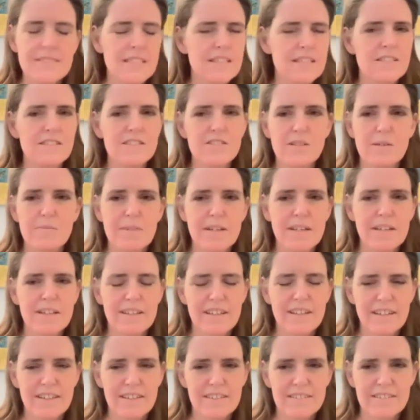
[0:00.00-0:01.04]
there's so many
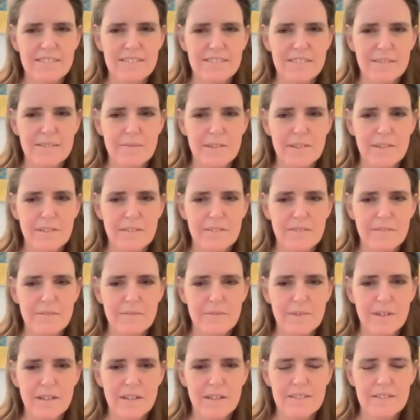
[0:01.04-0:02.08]
layers and so many
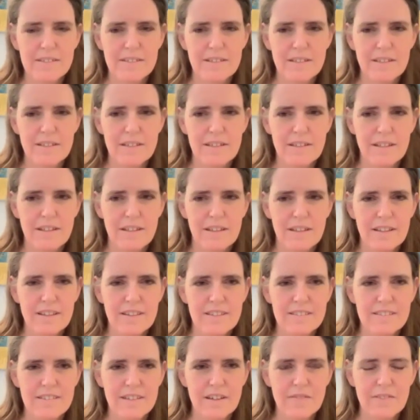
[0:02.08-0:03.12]
ways that I think
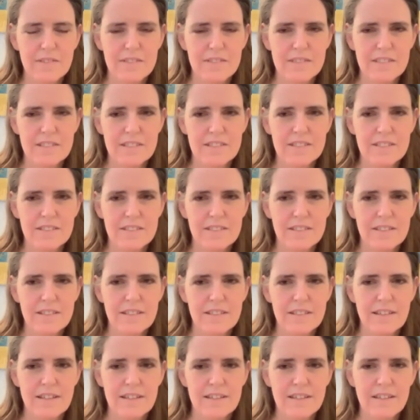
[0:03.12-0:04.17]
this conversation
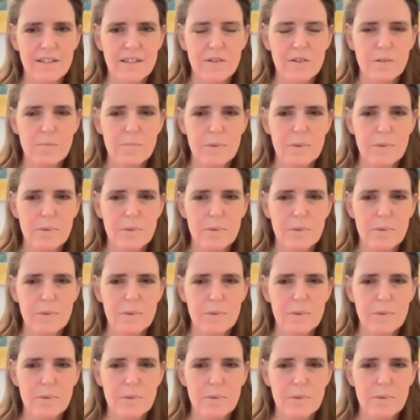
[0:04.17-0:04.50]
can go.